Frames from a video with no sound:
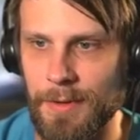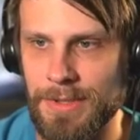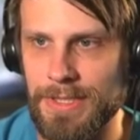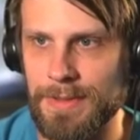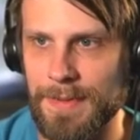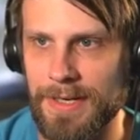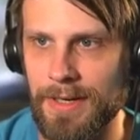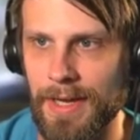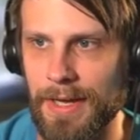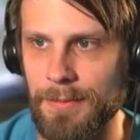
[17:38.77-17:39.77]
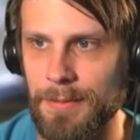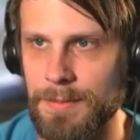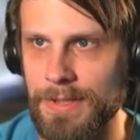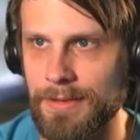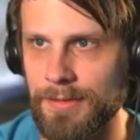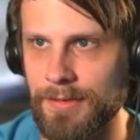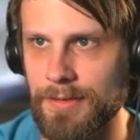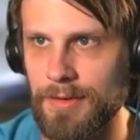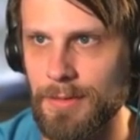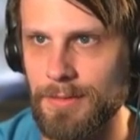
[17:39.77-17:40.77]
Despair, I will be
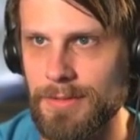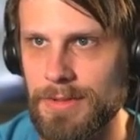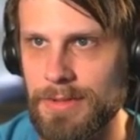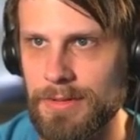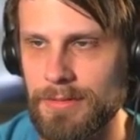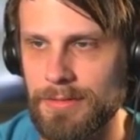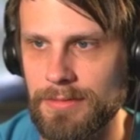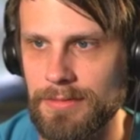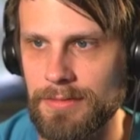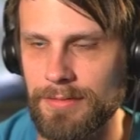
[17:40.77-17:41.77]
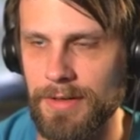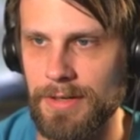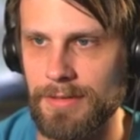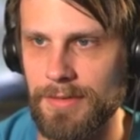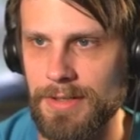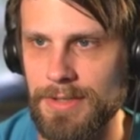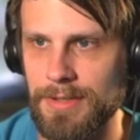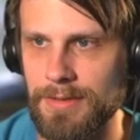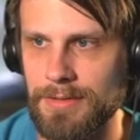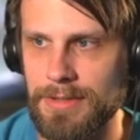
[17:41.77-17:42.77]
stoked. Very, very
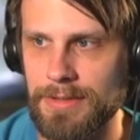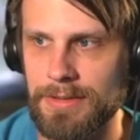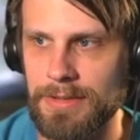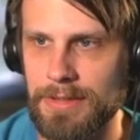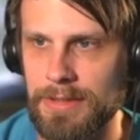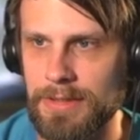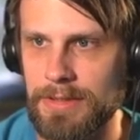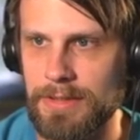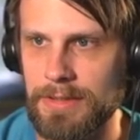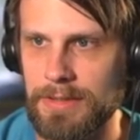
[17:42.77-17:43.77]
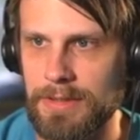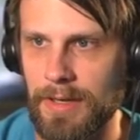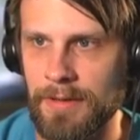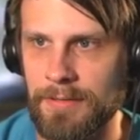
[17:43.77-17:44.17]
stoked. Okay.